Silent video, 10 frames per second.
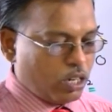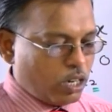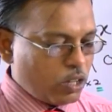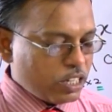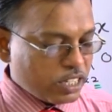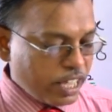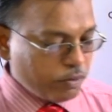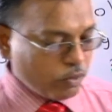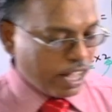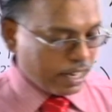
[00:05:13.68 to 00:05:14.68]
Now in the
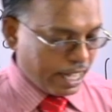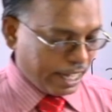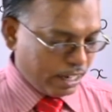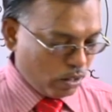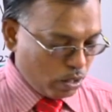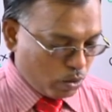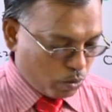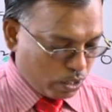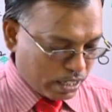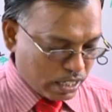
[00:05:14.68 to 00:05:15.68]
same manner,
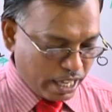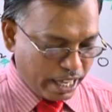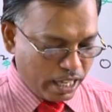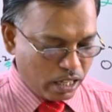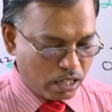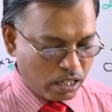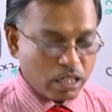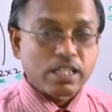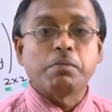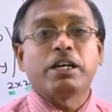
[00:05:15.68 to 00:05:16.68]
we will see
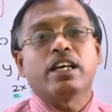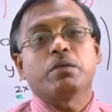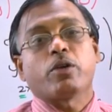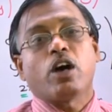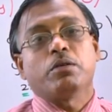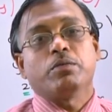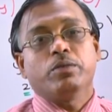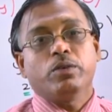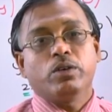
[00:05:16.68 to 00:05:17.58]
uh, some other problem.